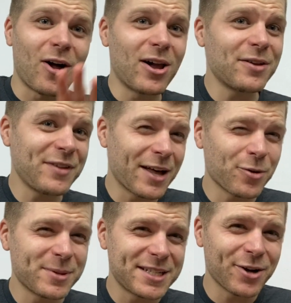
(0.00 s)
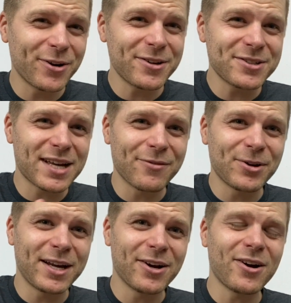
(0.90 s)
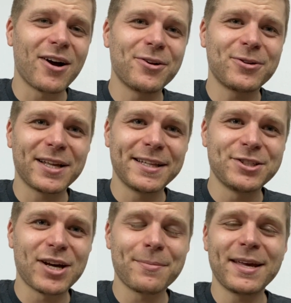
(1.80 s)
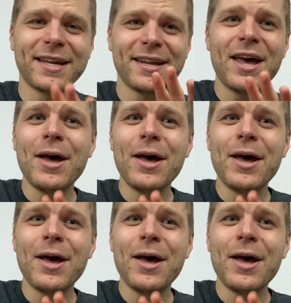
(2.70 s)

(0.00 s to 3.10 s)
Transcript: all of the other materials covered here on Ukulele Jam Kit,